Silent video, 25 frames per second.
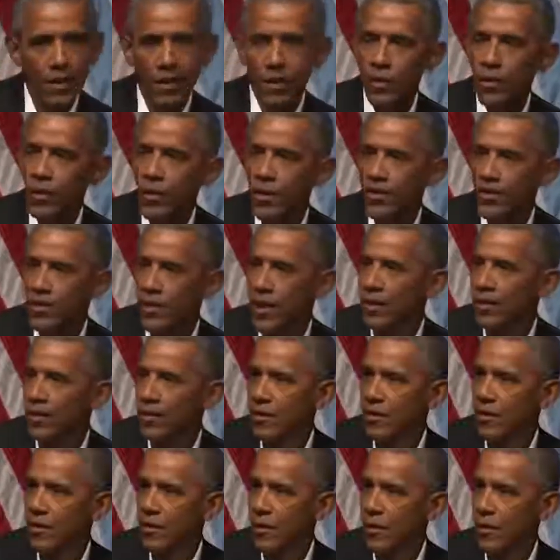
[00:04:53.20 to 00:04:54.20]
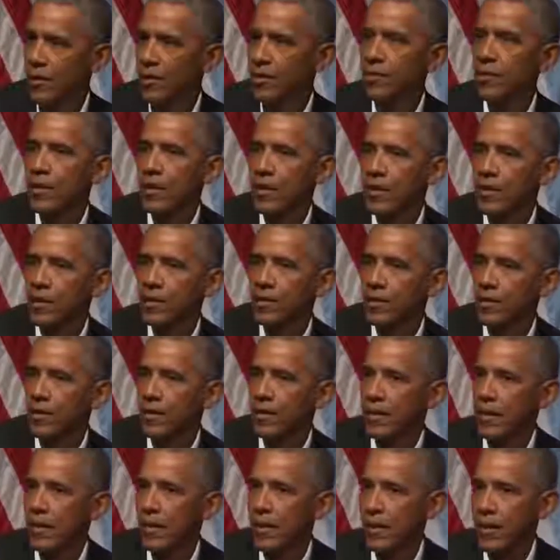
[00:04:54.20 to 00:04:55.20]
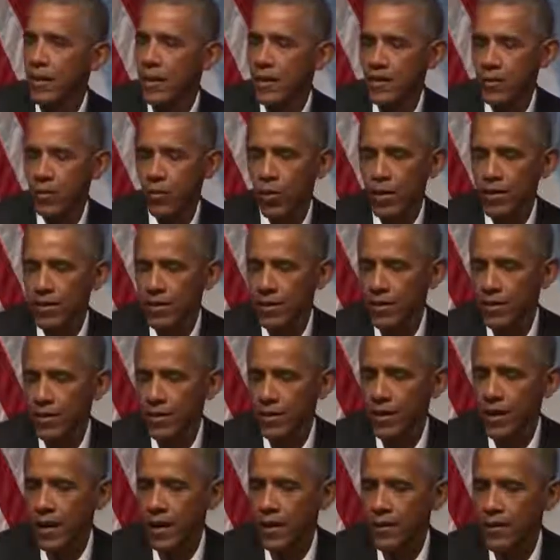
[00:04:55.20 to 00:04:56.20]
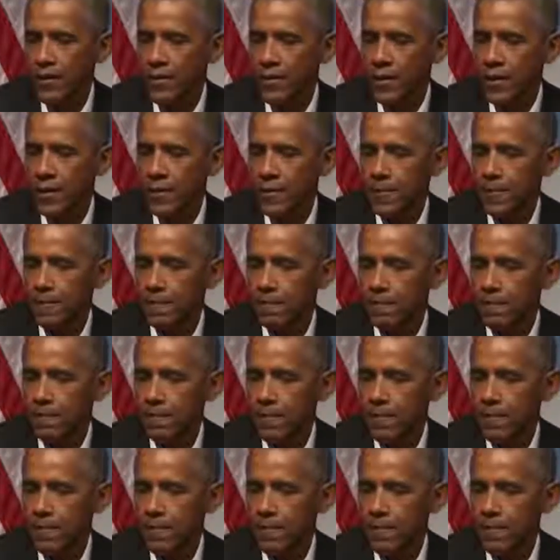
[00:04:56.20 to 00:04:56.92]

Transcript: U.S. Senator and ultimately as President of the United States.